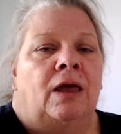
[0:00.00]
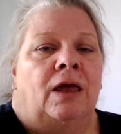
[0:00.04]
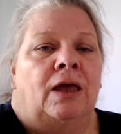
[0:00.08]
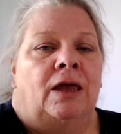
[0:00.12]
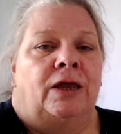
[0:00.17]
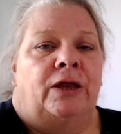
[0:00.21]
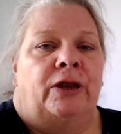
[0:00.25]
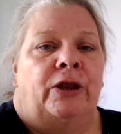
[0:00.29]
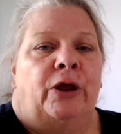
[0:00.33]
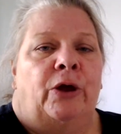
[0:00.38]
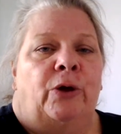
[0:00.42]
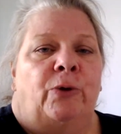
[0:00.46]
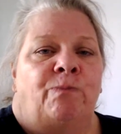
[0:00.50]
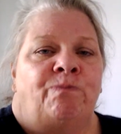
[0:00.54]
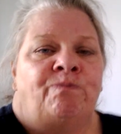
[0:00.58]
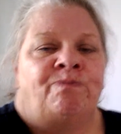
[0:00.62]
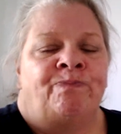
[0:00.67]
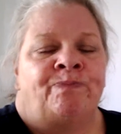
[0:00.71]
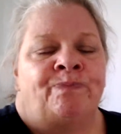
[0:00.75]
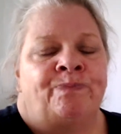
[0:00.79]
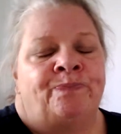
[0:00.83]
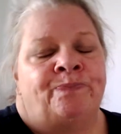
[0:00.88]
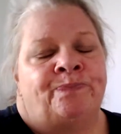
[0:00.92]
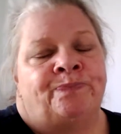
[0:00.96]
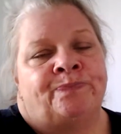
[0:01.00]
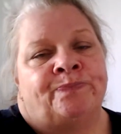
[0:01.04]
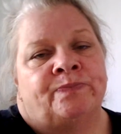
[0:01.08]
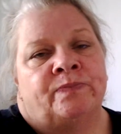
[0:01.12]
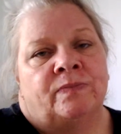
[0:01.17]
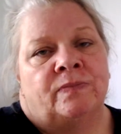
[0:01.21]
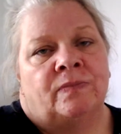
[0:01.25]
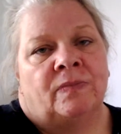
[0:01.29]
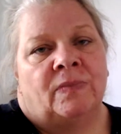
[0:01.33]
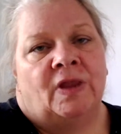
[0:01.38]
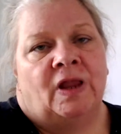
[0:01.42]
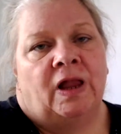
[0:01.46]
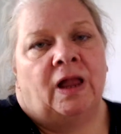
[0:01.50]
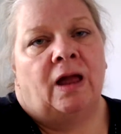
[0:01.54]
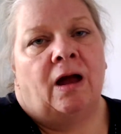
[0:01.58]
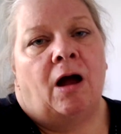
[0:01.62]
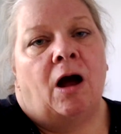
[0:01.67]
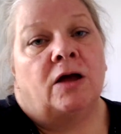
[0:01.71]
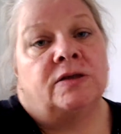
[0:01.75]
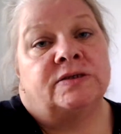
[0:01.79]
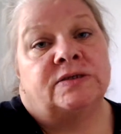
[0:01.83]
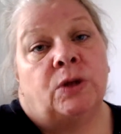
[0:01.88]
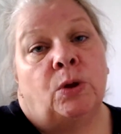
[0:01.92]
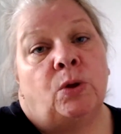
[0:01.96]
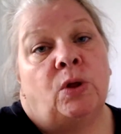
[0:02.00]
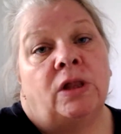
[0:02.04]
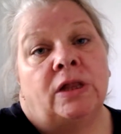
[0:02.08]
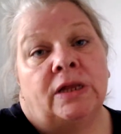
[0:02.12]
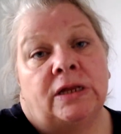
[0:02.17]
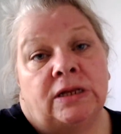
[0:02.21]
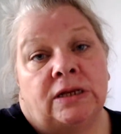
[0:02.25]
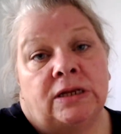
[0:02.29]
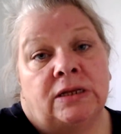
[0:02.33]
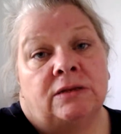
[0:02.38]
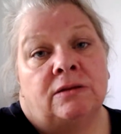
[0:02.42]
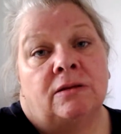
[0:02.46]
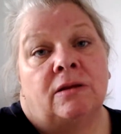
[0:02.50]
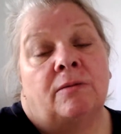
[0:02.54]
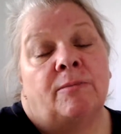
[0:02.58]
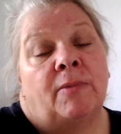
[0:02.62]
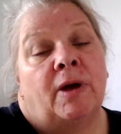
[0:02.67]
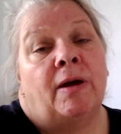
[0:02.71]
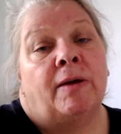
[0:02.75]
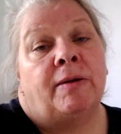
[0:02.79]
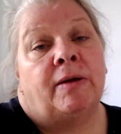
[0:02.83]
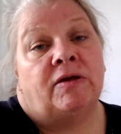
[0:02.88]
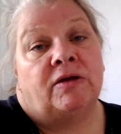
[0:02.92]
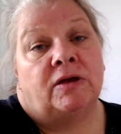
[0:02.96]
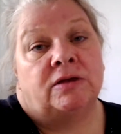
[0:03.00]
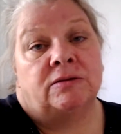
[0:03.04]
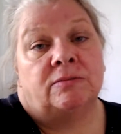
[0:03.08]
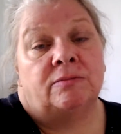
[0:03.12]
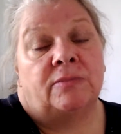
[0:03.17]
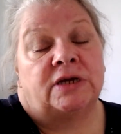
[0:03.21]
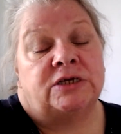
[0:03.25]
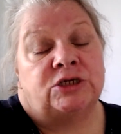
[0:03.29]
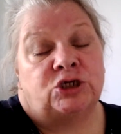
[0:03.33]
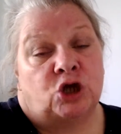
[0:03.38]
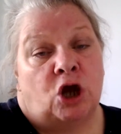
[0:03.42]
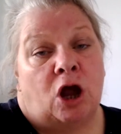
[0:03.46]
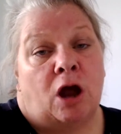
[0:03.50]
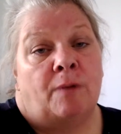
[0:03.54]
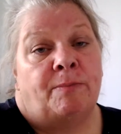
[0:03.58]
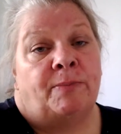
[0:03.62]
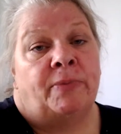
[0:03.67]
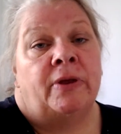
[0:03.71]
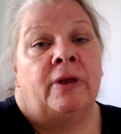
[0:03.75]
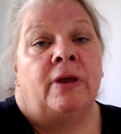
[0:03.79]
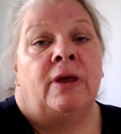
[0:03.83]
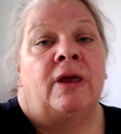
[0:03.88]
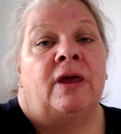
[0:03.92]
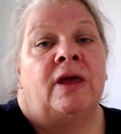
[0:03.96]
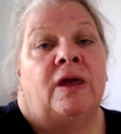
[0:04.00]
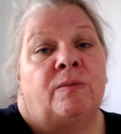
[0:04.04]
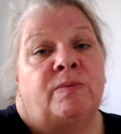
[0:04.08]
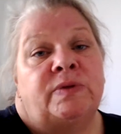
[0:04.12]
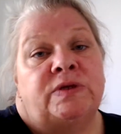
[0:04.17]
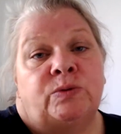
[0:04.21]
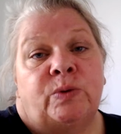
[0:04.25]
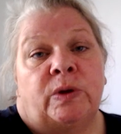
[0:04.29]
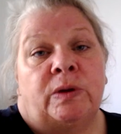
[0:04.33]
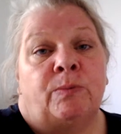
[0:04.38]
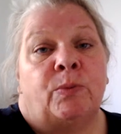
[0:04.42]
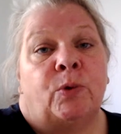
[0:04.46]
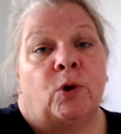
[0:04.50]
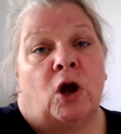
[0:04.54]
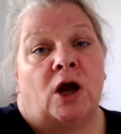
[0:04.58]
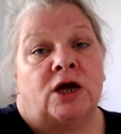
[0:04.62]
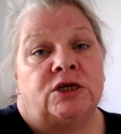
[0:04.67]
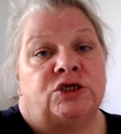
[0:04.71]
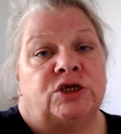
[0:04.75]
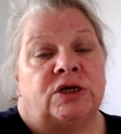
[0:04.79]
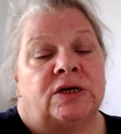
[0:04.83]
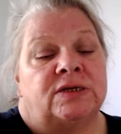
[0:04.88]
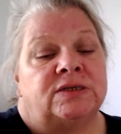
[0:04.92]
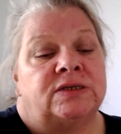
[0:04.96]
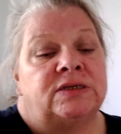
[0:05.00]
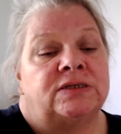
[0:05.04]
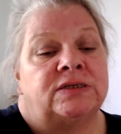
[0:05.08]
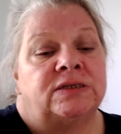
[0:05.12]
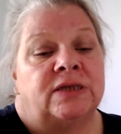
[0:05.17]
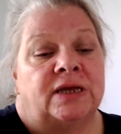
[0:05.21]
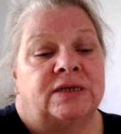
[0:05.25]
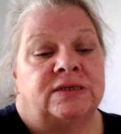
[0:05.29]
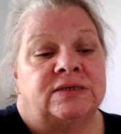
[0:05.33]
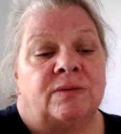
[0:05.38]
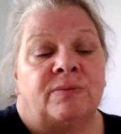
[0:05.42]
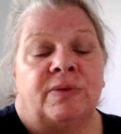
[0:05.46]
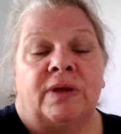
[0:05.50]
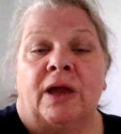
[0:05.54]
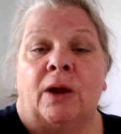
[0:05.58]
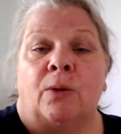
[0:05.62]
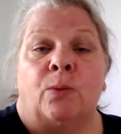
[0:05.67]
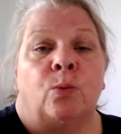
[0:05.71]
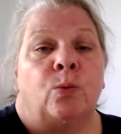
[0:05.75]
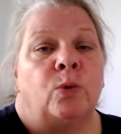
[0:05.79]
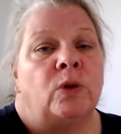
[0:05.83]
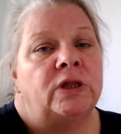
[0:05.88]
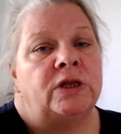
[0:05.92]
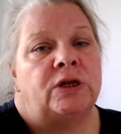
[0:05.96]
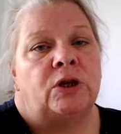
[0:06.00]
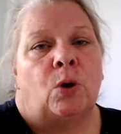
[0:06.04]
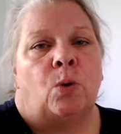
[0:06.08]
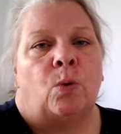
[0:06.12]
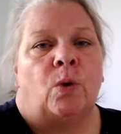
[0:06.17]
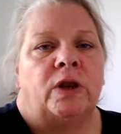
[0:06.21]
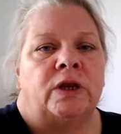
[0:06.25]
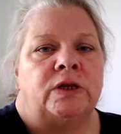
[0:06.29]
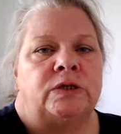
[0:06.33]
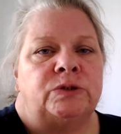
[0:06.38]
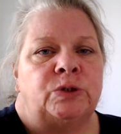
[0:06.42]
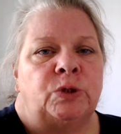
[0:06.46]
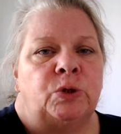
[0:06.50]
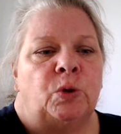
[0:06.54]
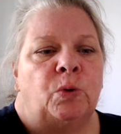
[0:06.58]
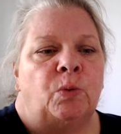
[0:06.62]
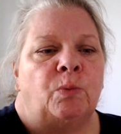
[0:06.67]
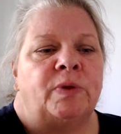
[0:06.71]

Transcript: you know, also cleaning my shop in between projects is like something I really don't want to do.